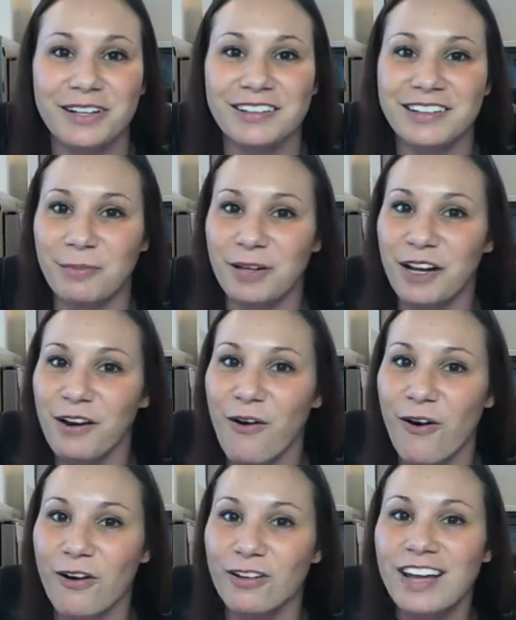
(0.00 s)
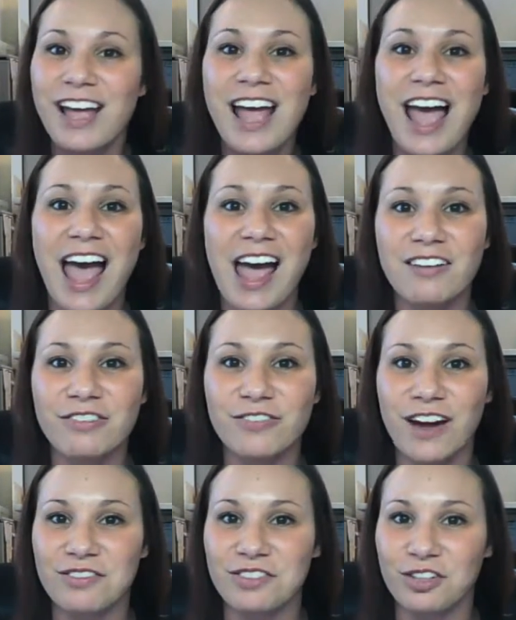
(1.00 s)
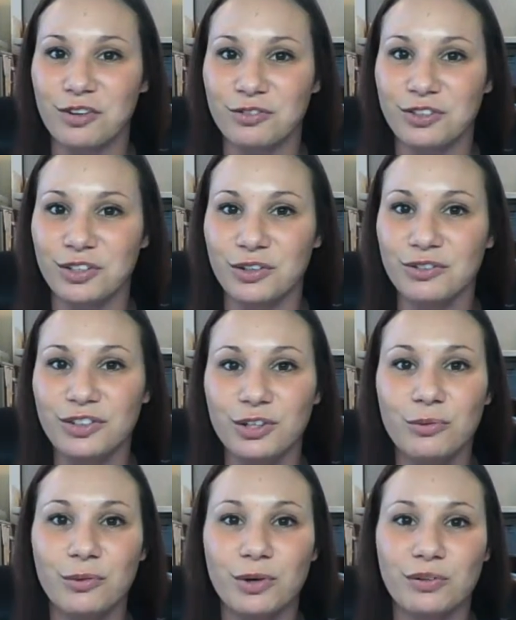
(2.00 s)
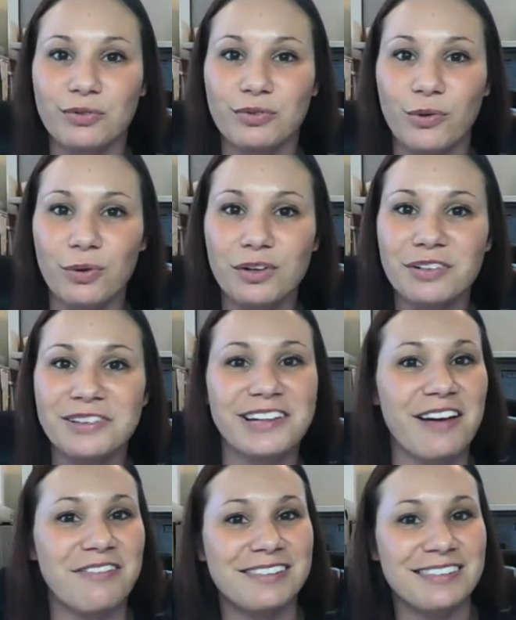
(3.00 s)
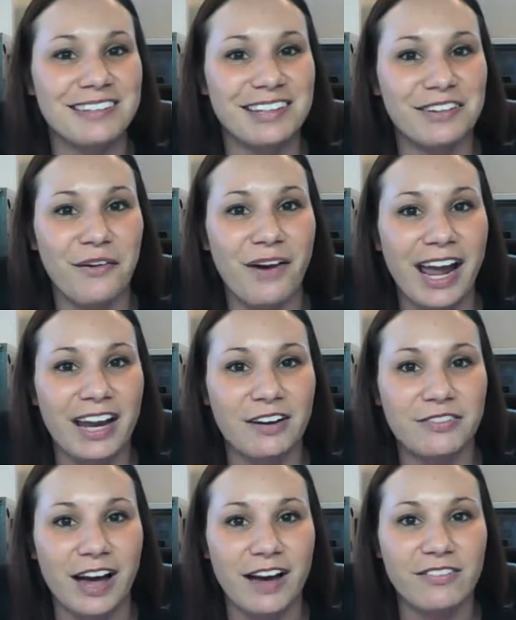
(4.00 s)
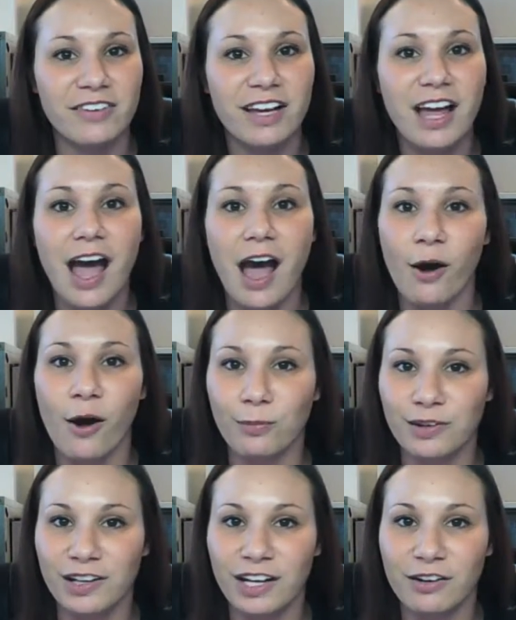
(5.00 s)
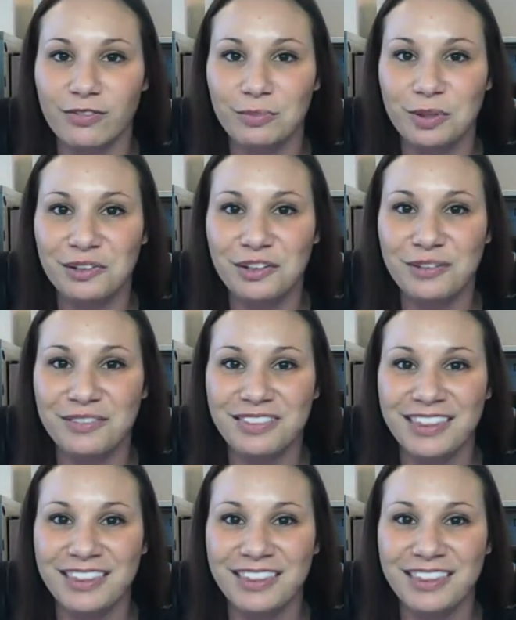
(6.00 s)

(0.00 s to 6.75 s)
Please give me a call at 502 214 7085. I hope to hear from you soon.